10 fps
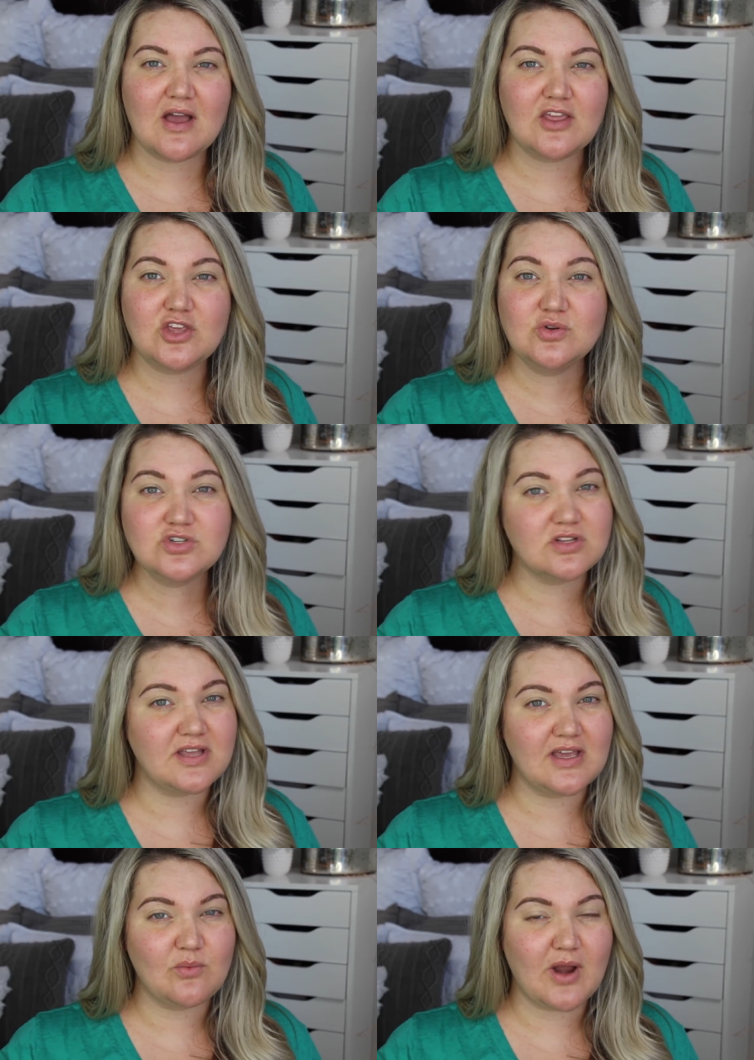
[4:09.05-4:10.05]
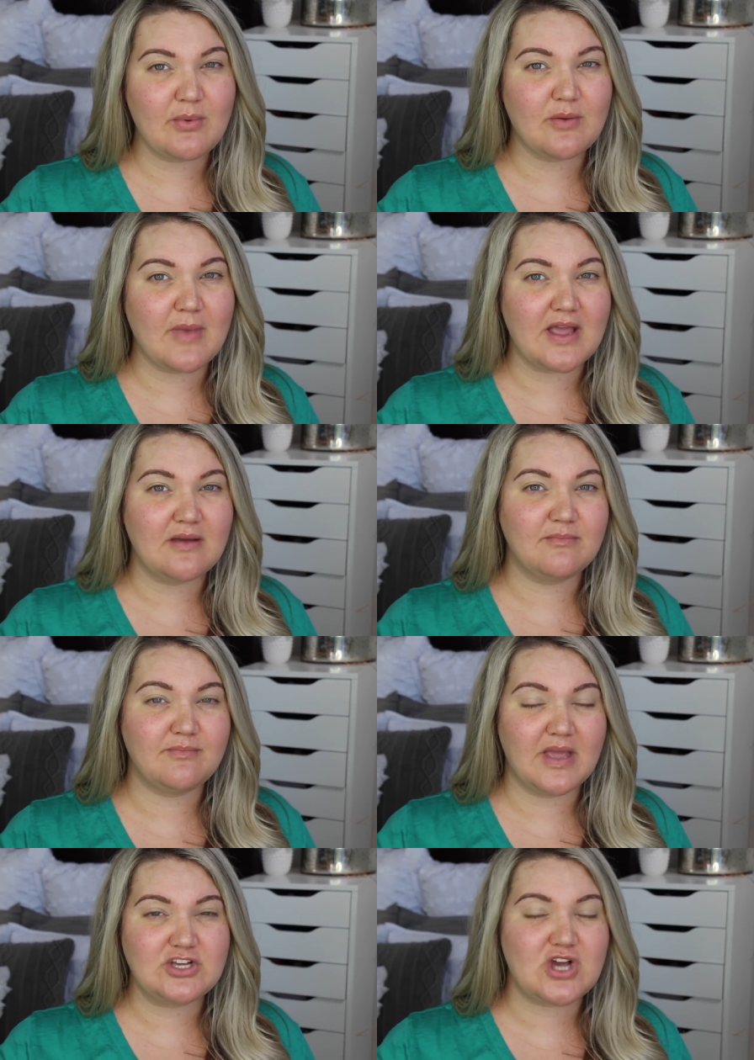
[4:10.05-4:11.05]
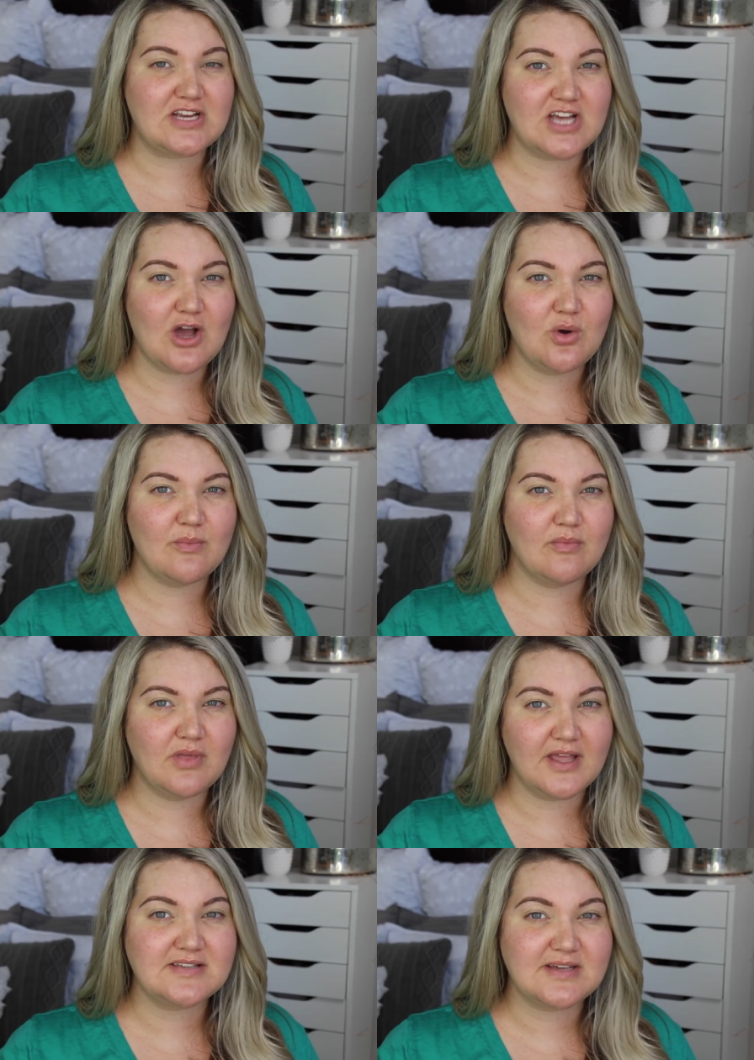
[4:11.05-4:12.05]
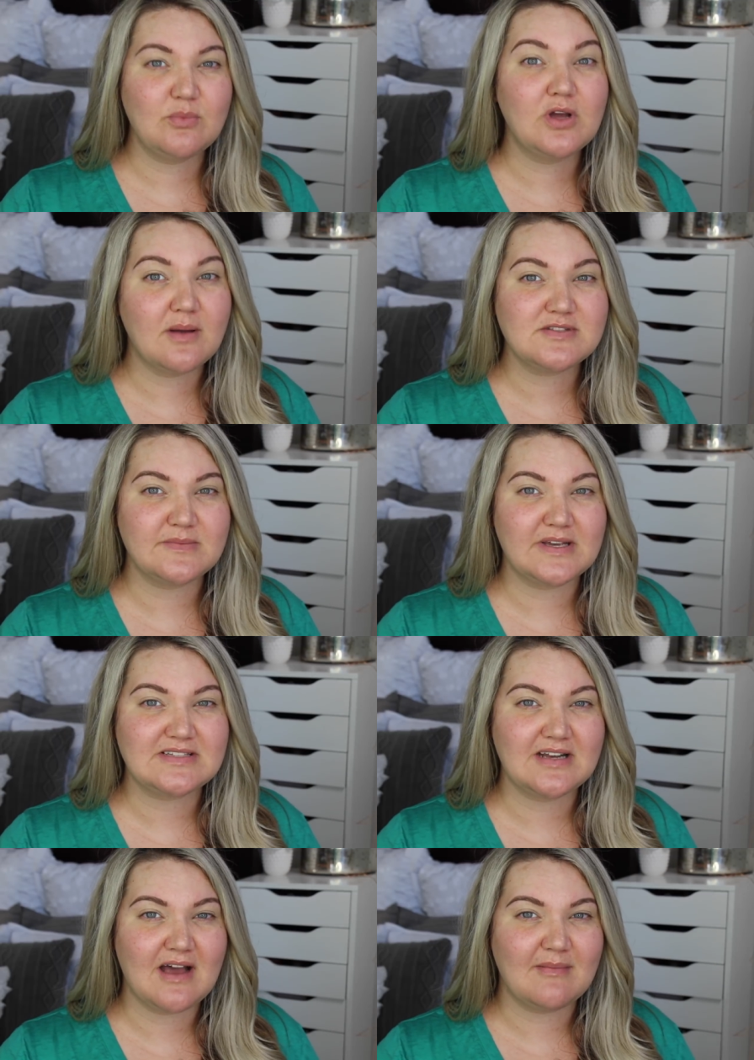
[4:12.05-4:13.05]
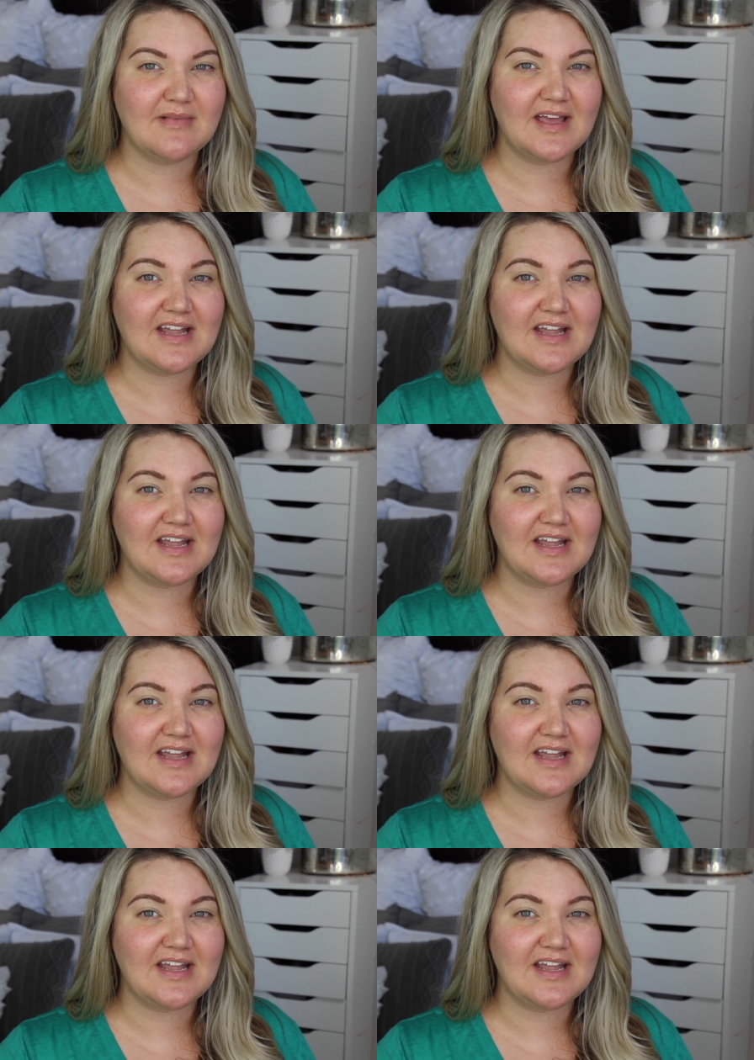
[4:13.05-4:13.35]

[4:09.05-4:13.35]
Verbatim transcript: usually when I put my big trash out, like someone comes and picks it up.